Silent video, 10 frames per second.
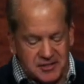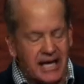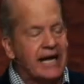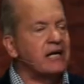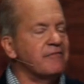
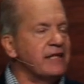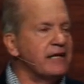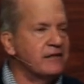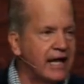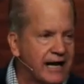sake of the
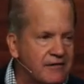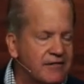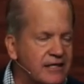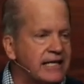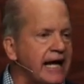elect,
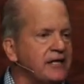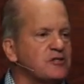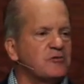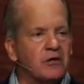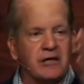the
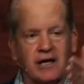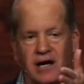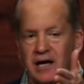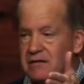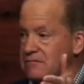days were
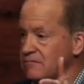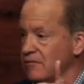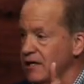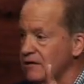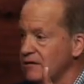cut,
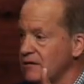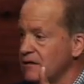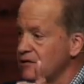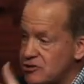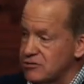what?
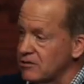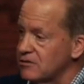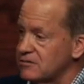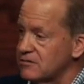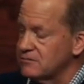
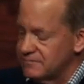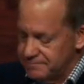Short.